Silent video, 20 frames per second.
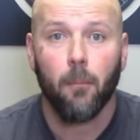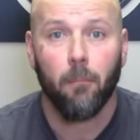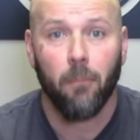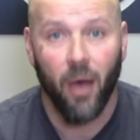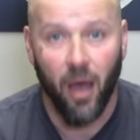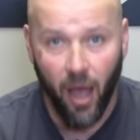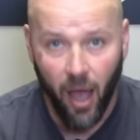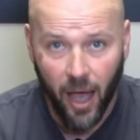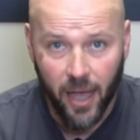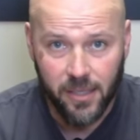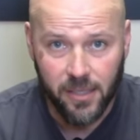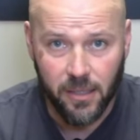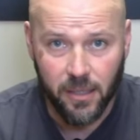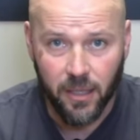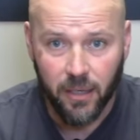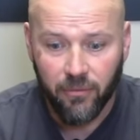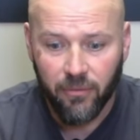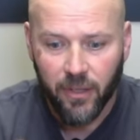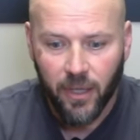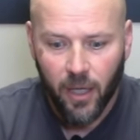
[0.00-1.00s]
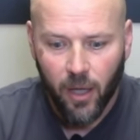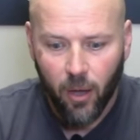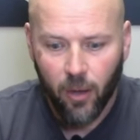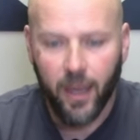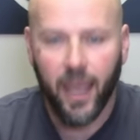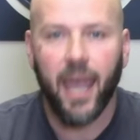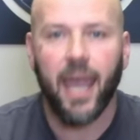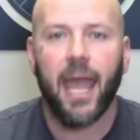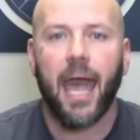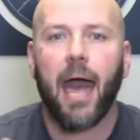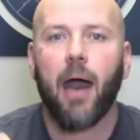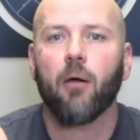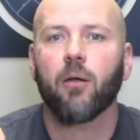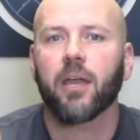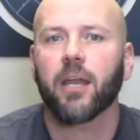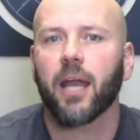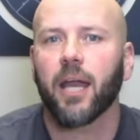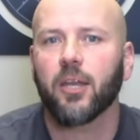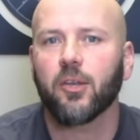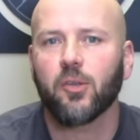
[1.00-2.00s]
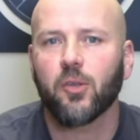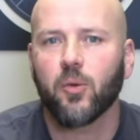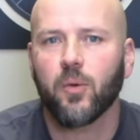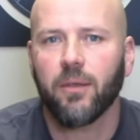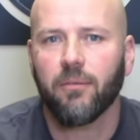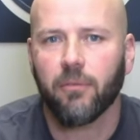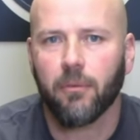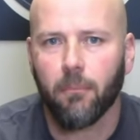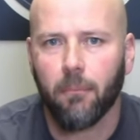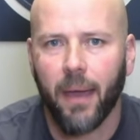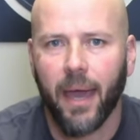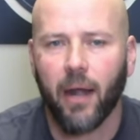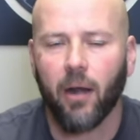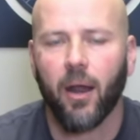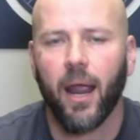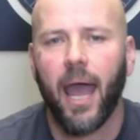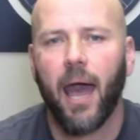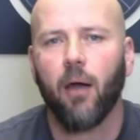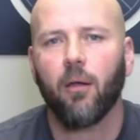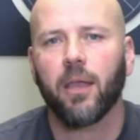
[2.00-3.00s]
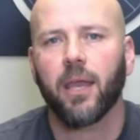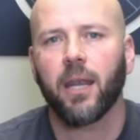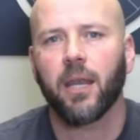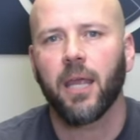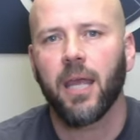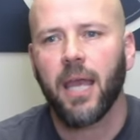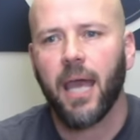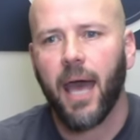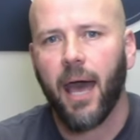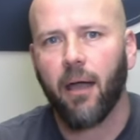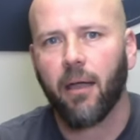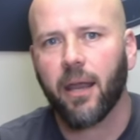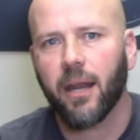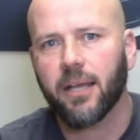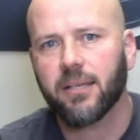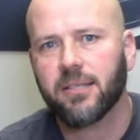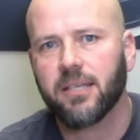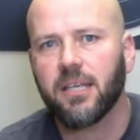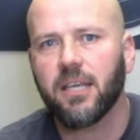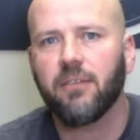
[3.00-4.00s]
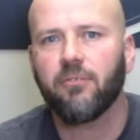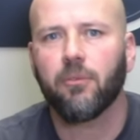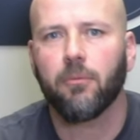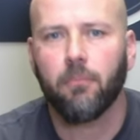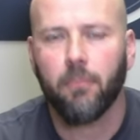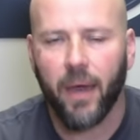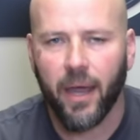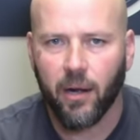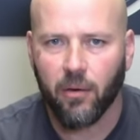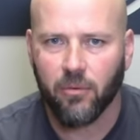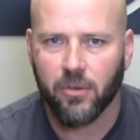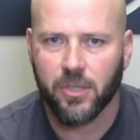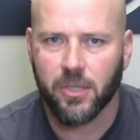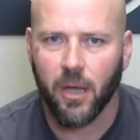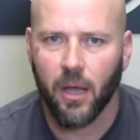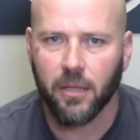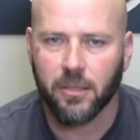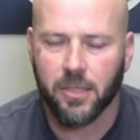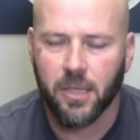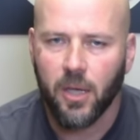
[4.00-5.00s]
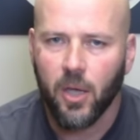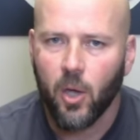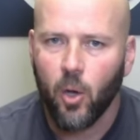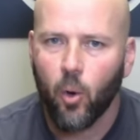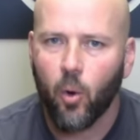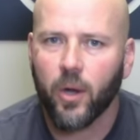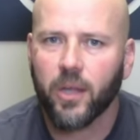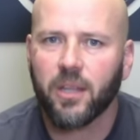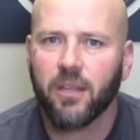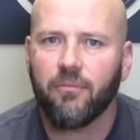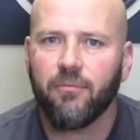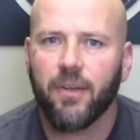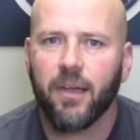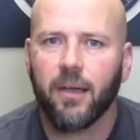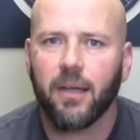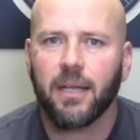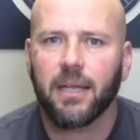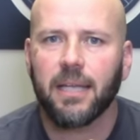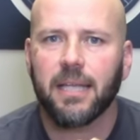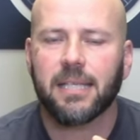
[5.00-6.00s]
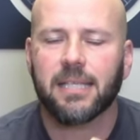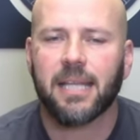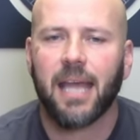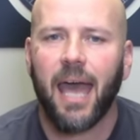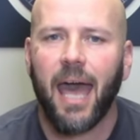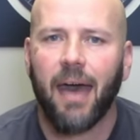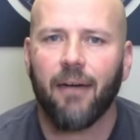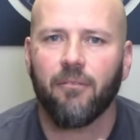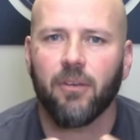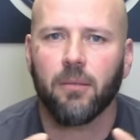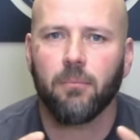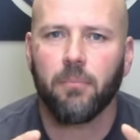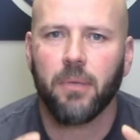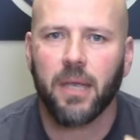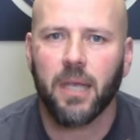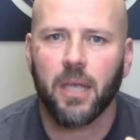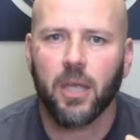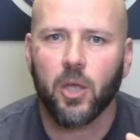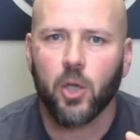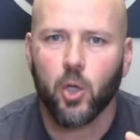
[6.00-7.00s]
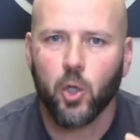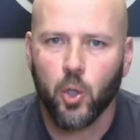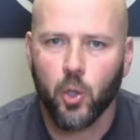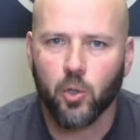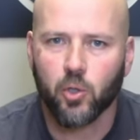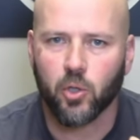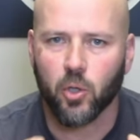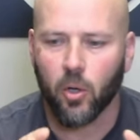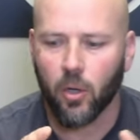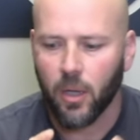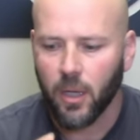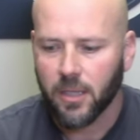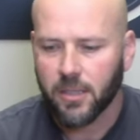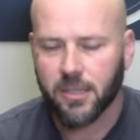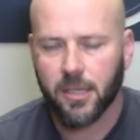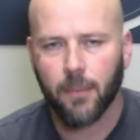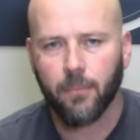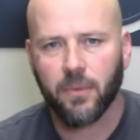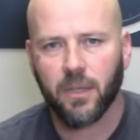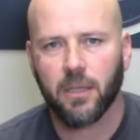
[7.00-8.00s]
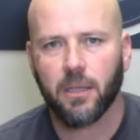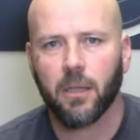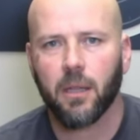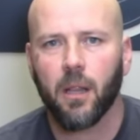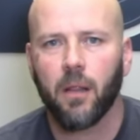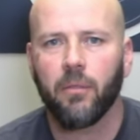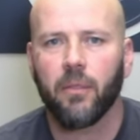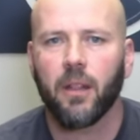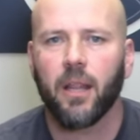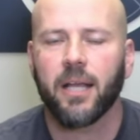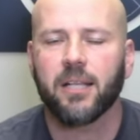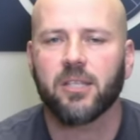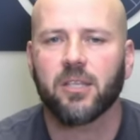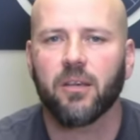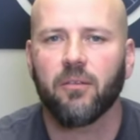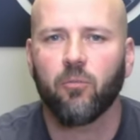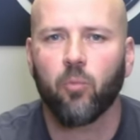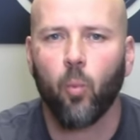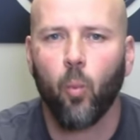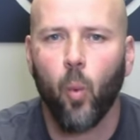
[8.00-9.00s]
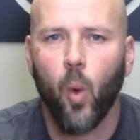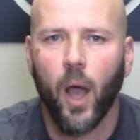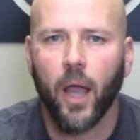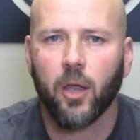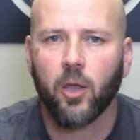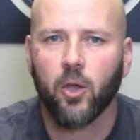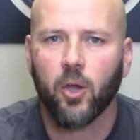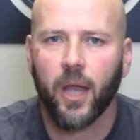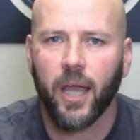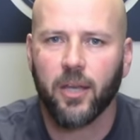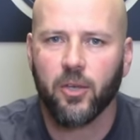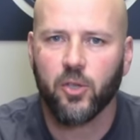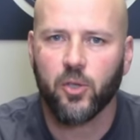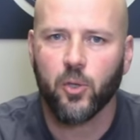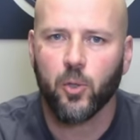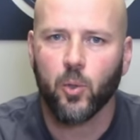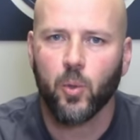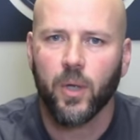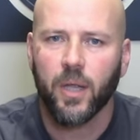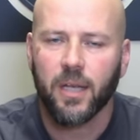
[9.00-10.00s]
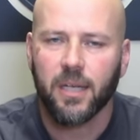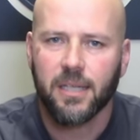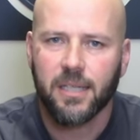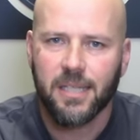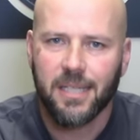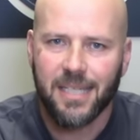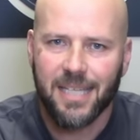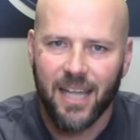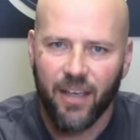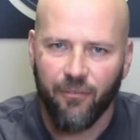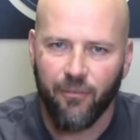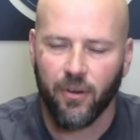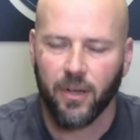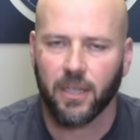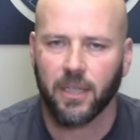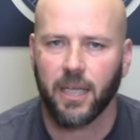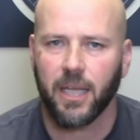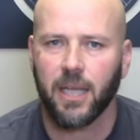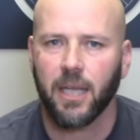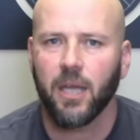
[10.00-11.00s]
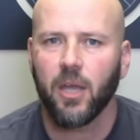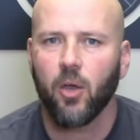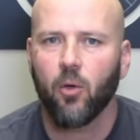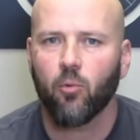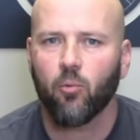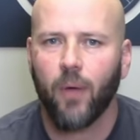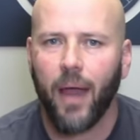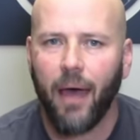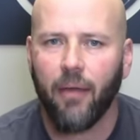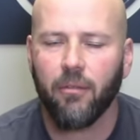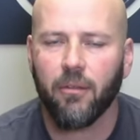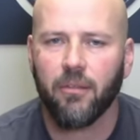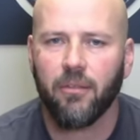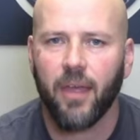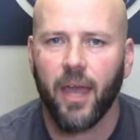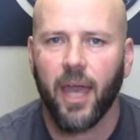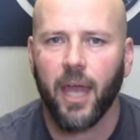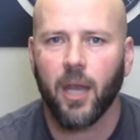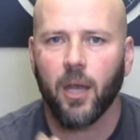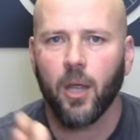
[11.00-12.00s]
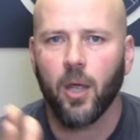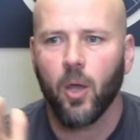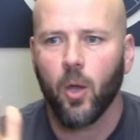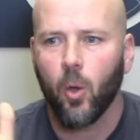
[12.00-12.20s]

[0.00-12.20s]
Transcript: positive. Okay, how can I do even better? How can I see even better results? Or at the very least, have it be neutral, something along the lines of, what could I do differently, rather than,